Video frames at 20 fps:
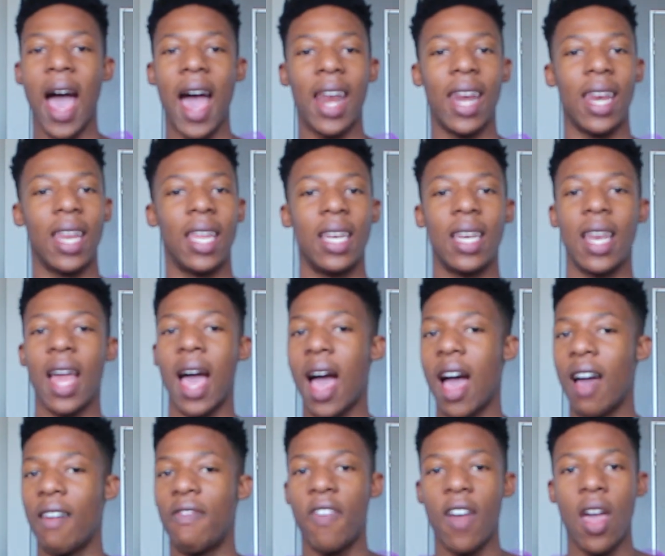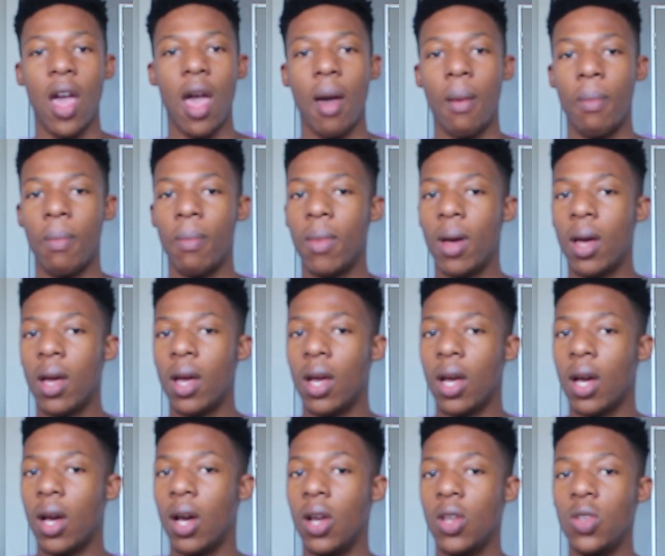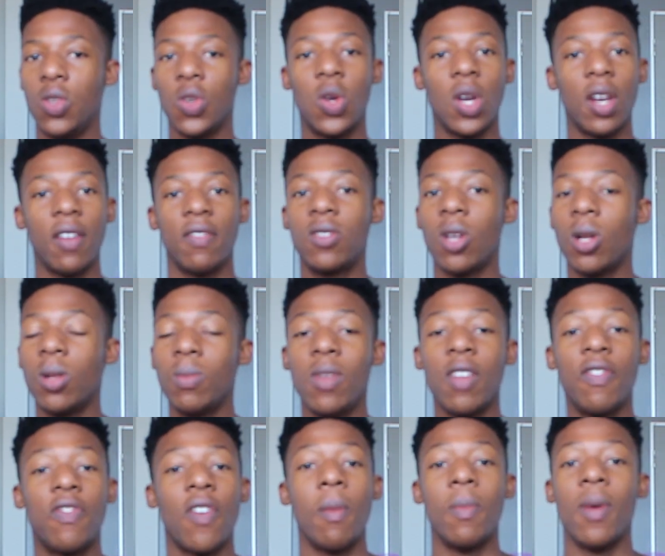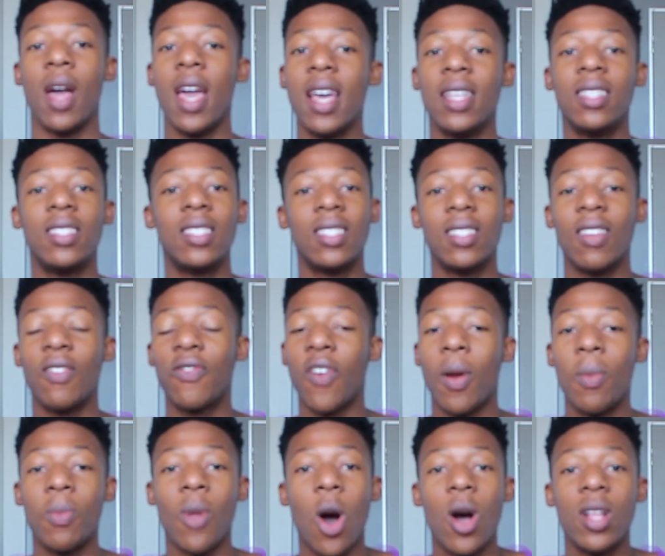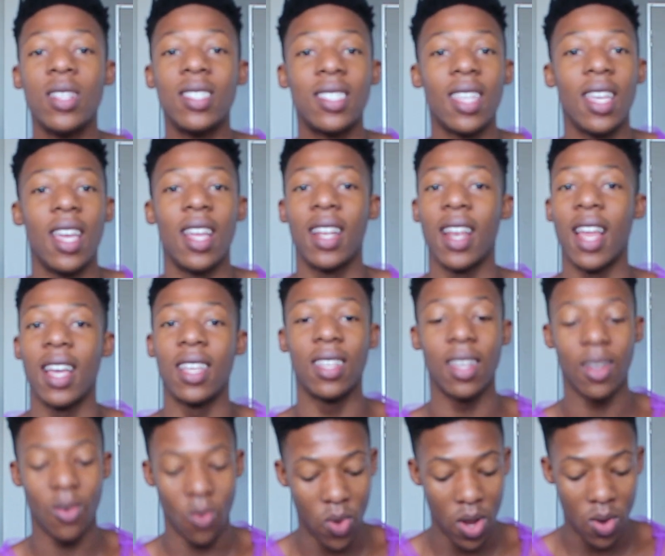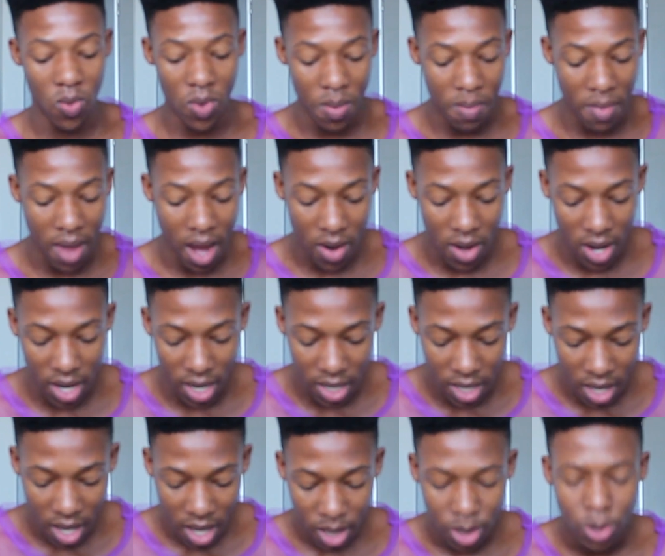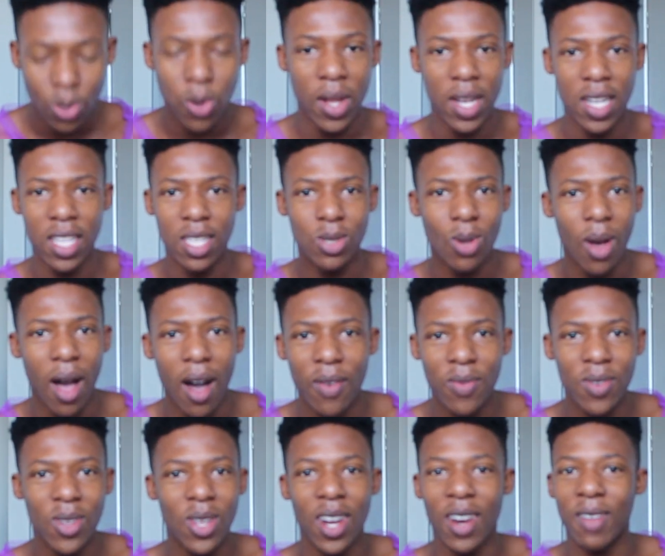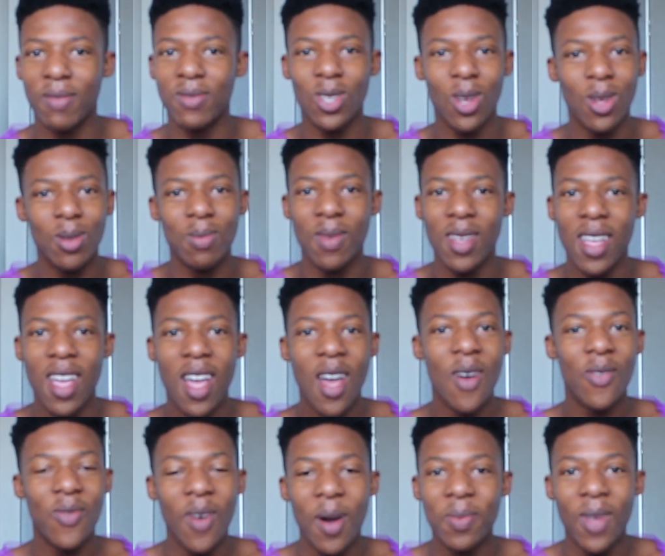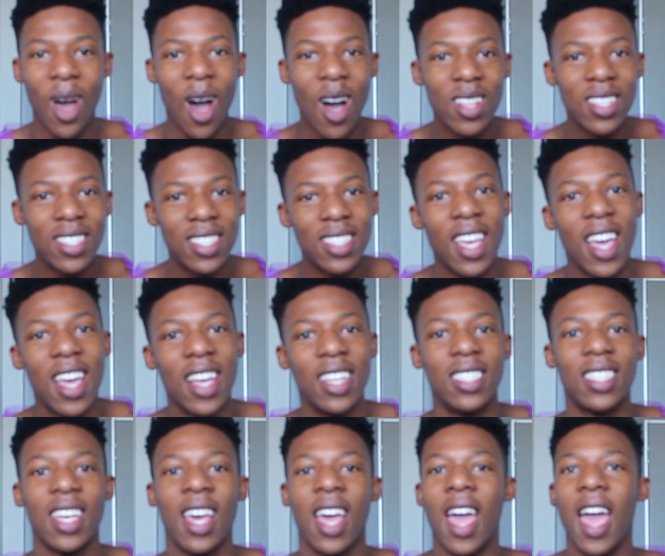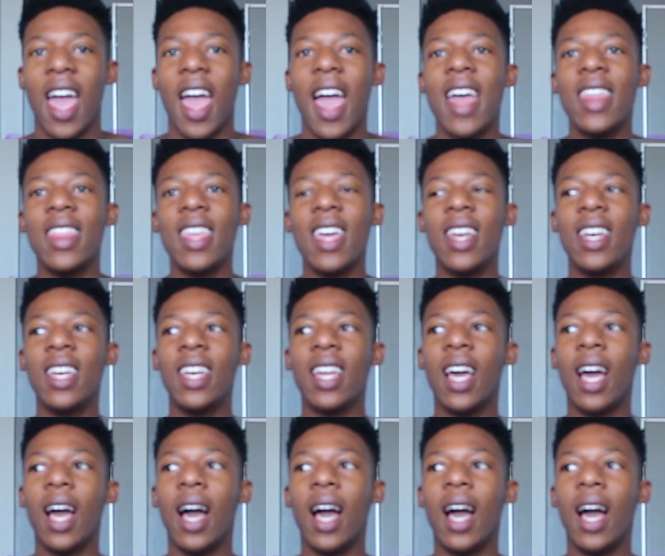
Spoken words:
arena fam, you could have told me from the onset, like when we married 2012, you could have told me from the onset. And then